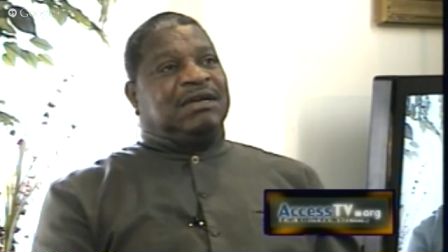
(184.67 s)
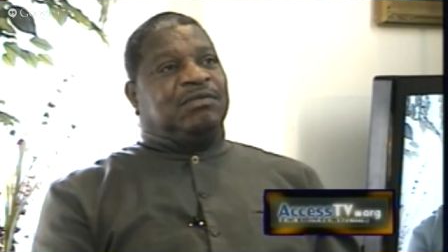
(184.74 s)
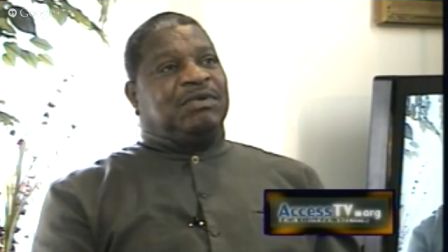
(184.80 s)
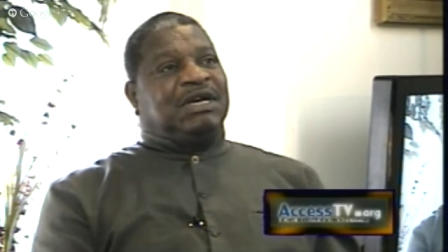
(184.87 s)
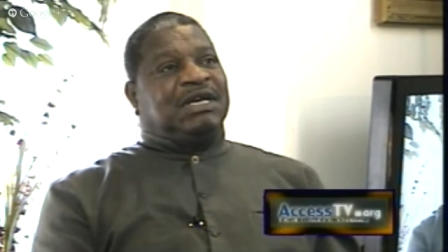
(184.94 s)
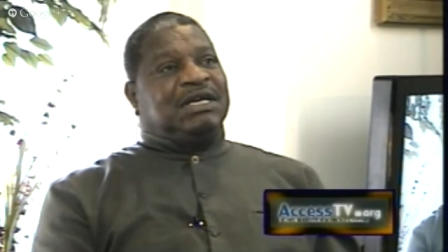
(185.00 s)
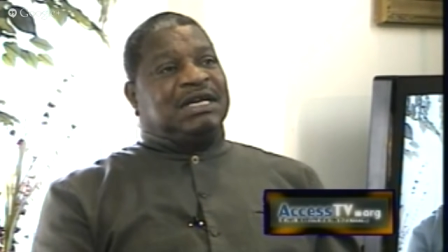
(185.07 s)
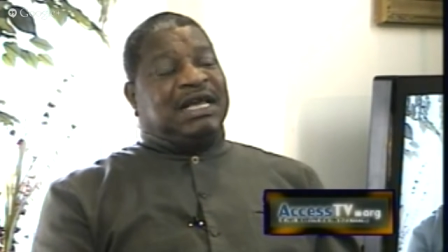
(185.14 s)

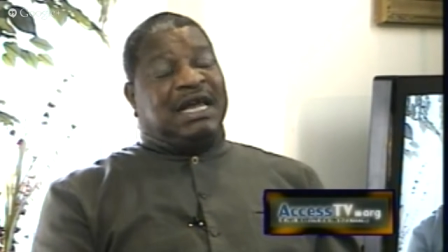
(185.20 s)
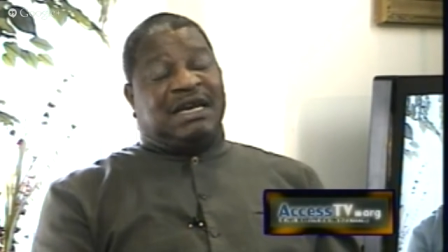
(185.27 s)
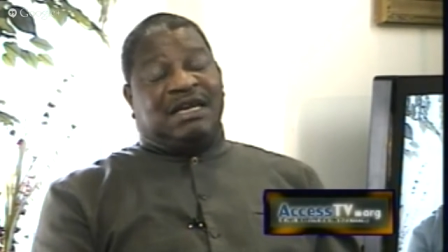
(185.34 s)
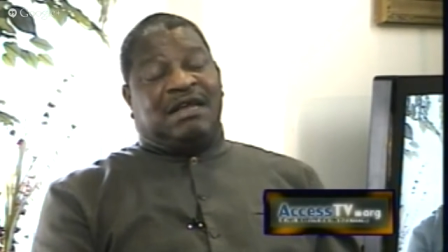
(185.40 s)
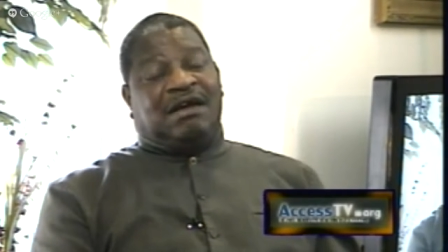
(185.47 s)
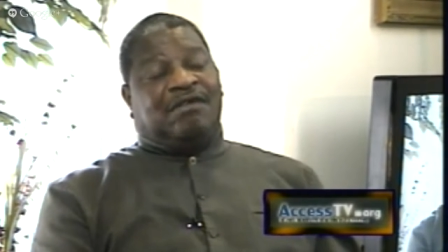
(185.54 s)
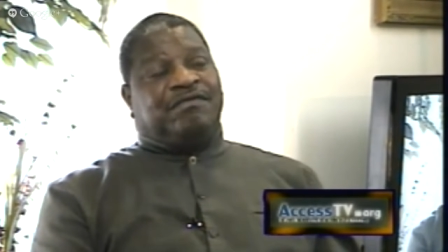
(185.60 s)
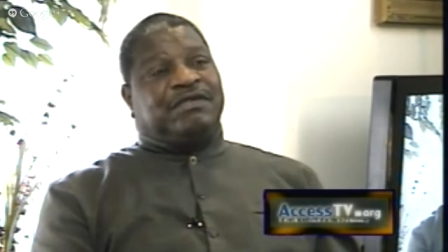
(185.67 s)
well, in the end of
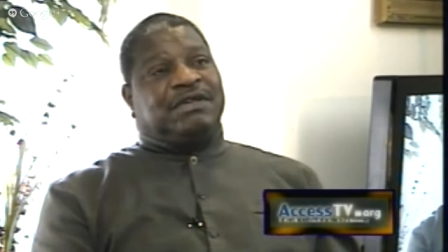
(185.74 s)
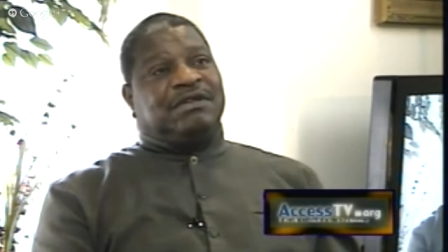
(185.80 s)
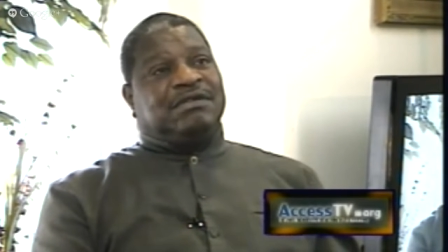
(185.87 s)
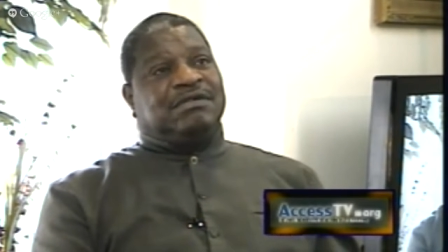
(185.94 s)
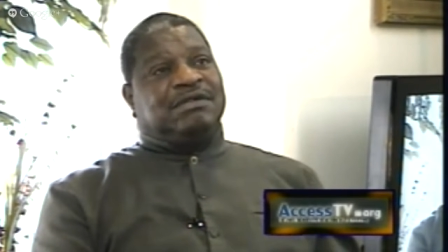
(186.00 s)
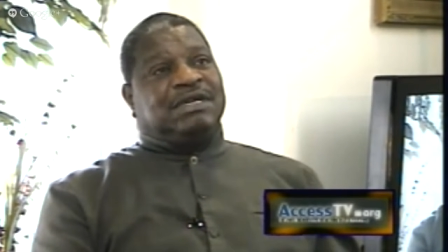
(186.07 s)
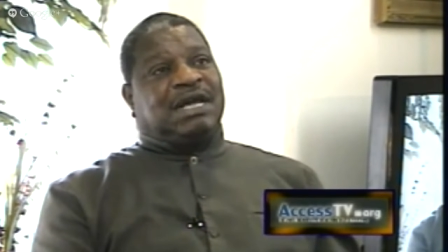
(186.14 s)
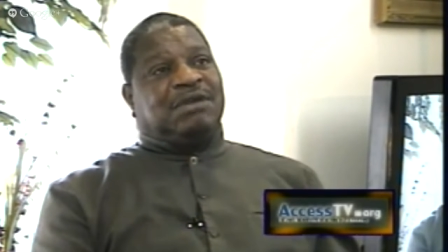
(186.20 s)
the
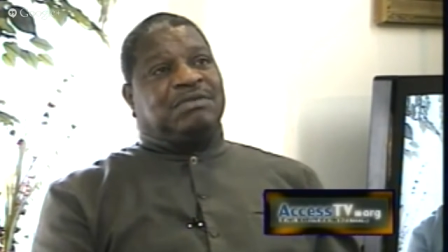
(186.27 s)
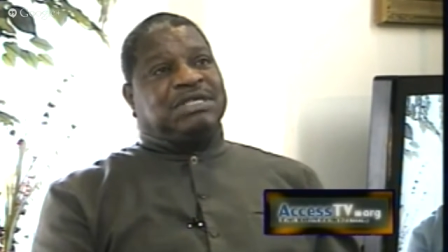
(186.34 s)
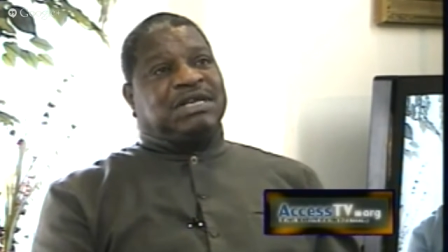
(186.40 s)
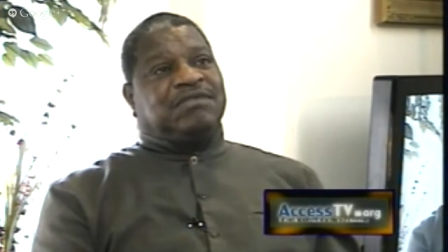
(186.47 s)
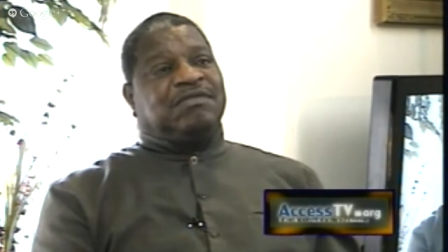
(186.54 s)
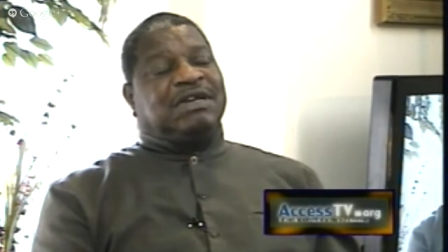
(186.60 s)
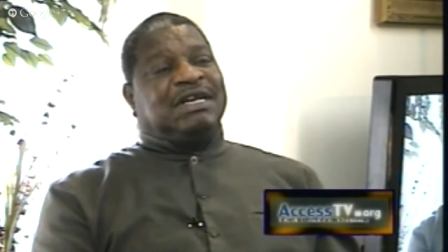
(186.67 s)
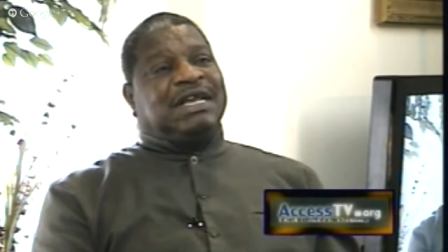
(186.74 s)
afternoon, I was
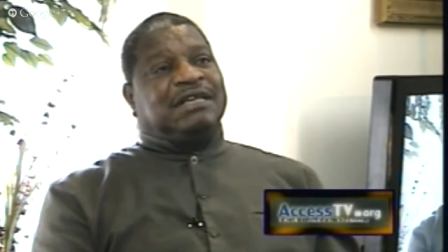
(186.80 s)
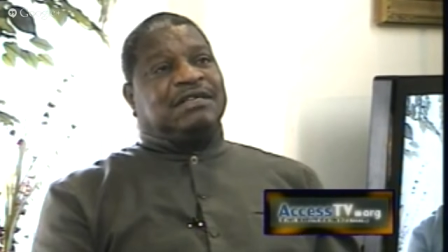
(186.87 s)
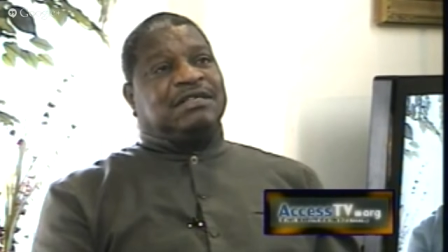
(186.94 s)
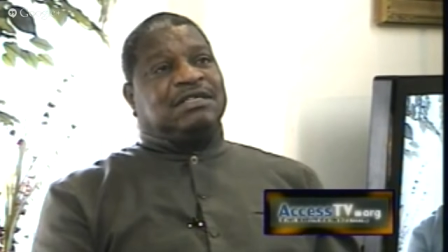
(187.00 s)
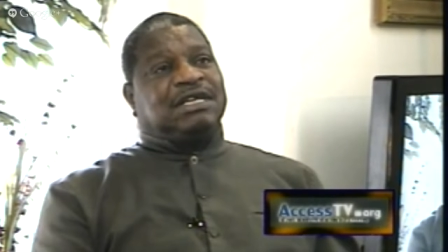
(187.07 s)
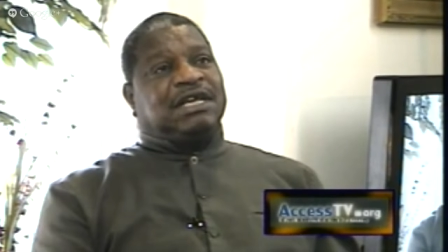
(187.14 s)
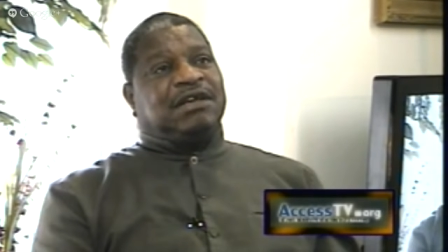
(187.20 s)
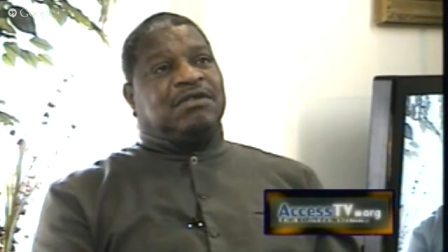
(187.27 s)
given a letter to
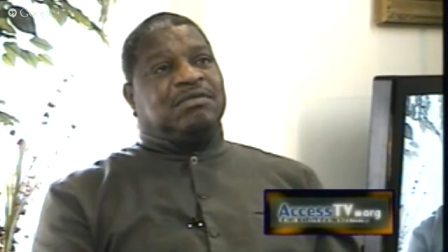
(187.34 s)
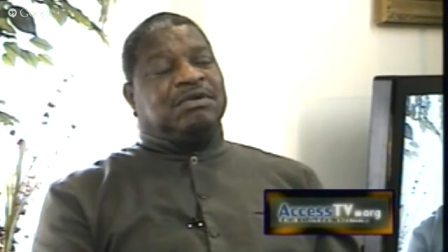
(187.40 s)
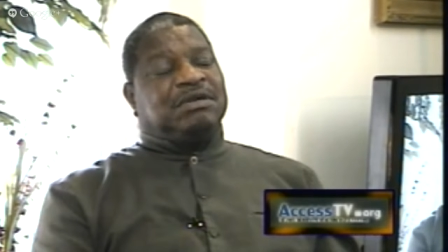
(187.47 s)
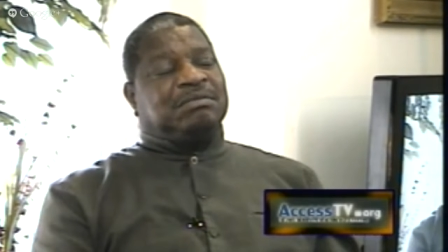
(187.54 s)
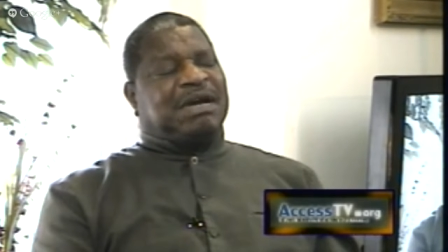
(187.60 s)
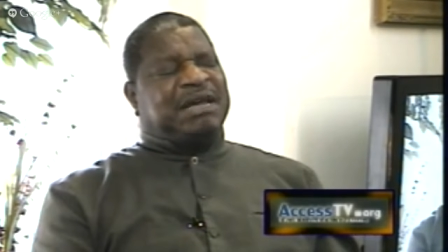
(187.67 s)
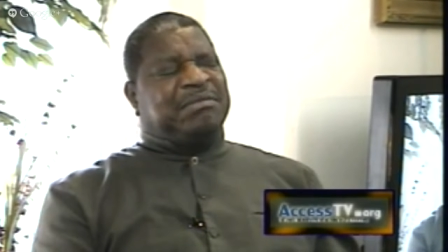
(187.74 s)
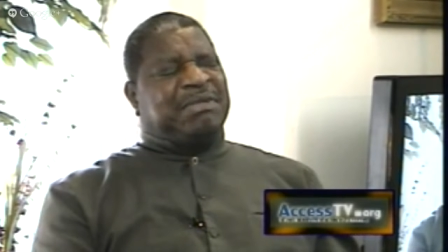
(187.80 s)
take home to
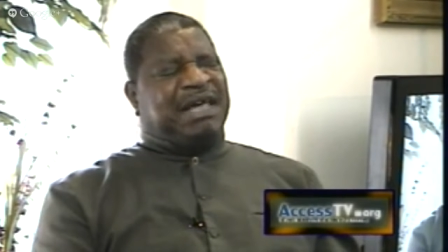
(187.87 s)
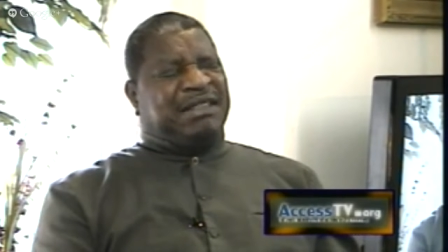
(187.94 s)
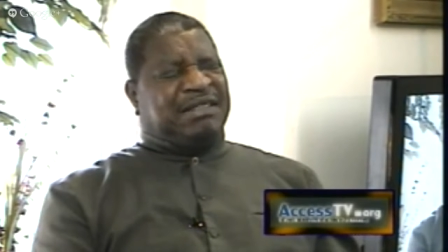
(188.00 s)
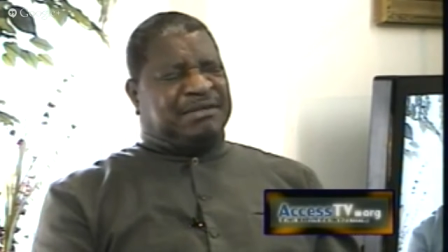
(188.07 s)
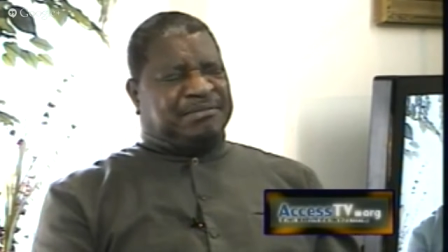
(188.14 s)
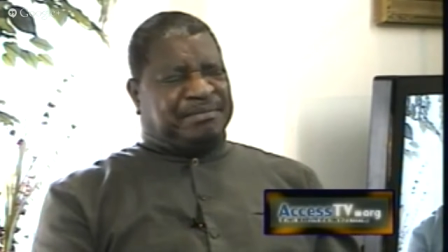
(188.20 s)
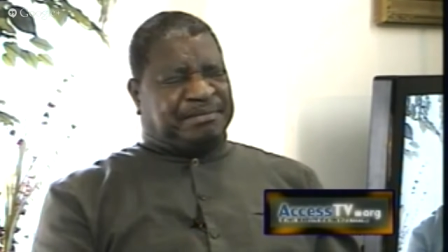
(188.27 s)
my mother.